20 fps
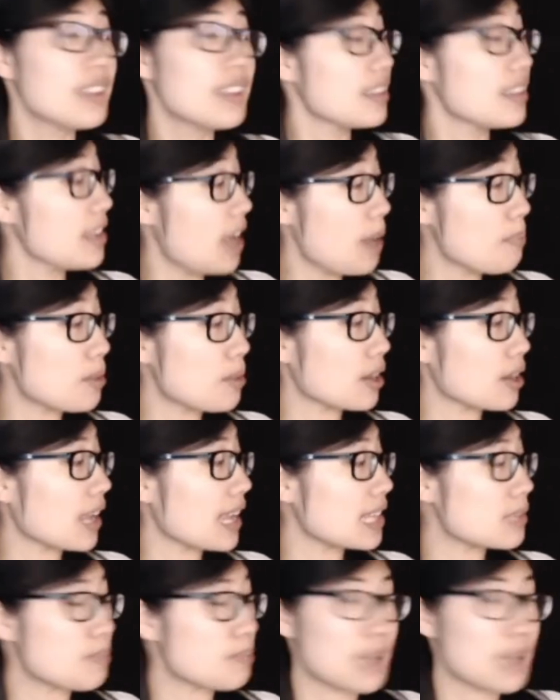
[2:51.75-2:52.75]
The
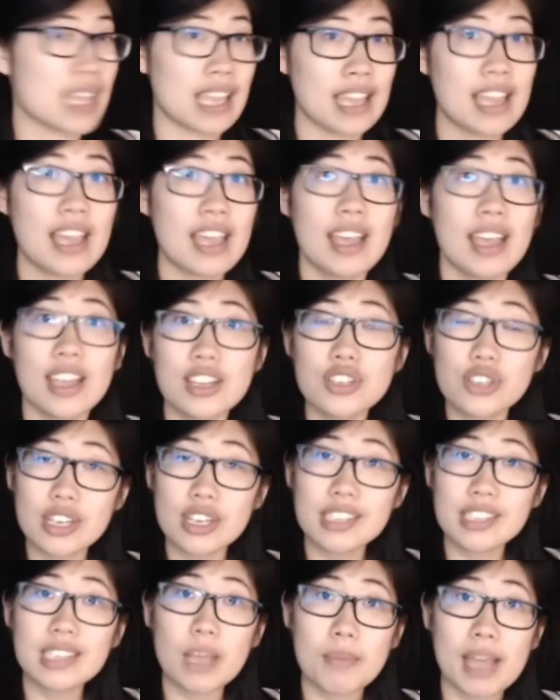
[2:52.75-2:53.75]
uppercase P is
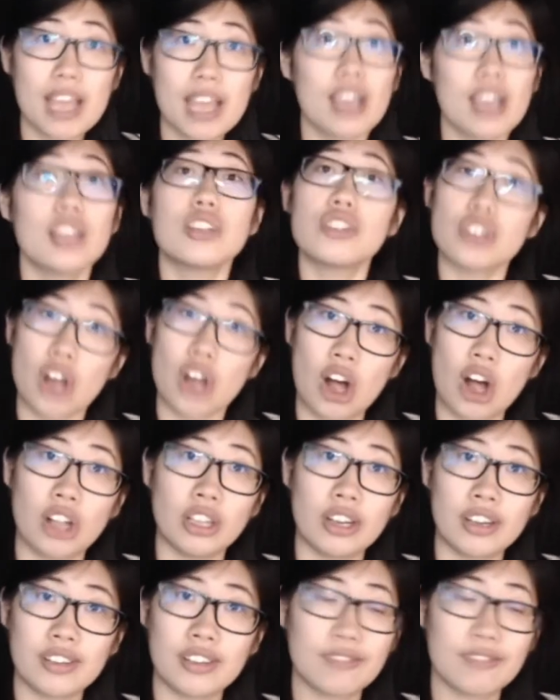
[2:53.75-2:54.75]
just a bit
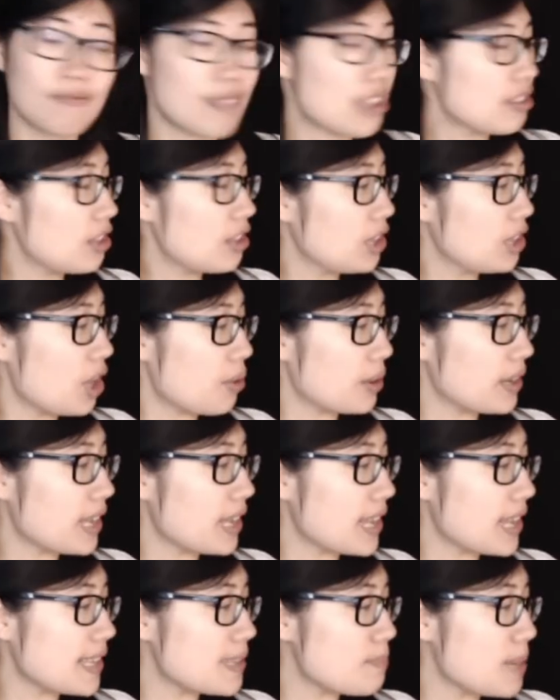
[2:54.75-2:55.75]
taller than the
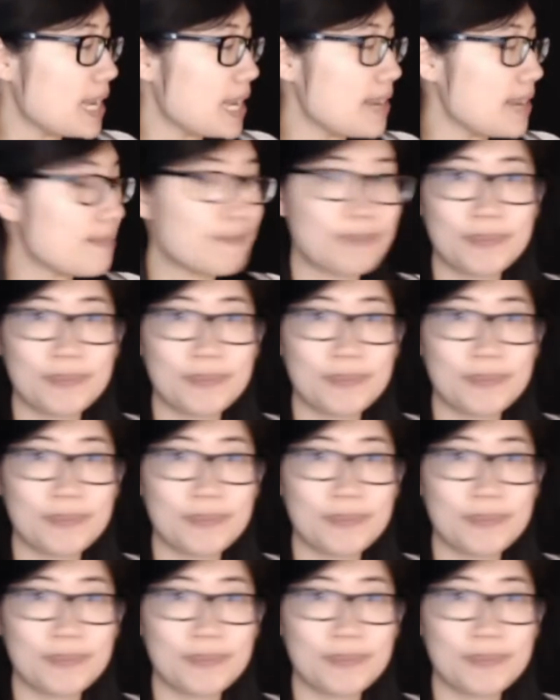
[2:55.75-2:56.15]
lowercase p.